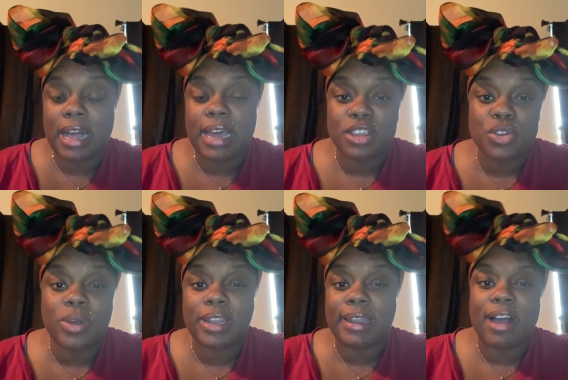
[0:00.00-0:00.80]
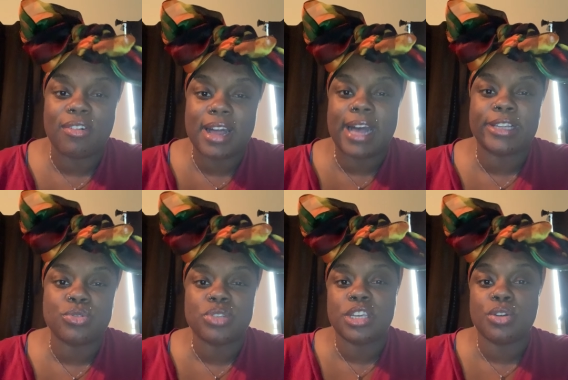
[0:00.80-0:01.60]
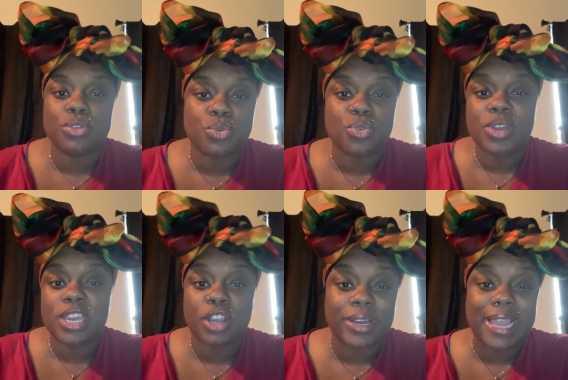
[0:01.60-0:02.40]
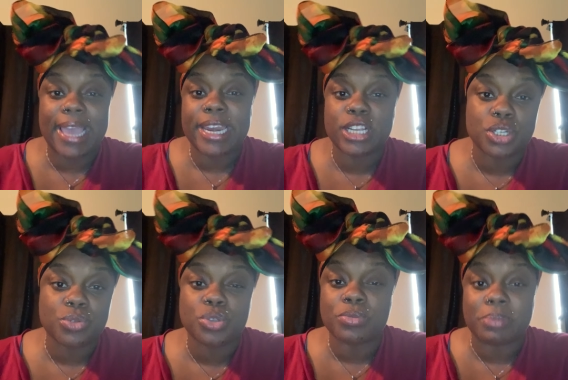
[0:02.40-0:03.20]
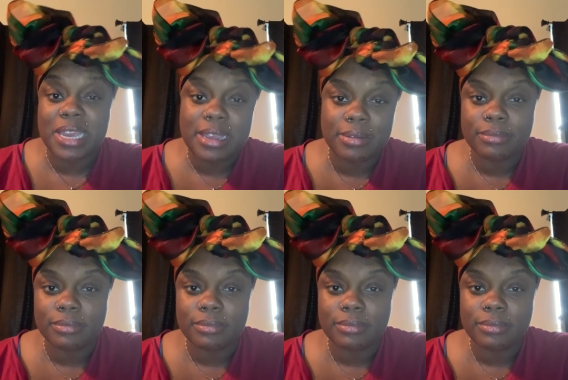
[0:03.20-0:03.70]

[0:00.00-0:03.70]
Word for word: God and you allow God to tell you who he created you to be,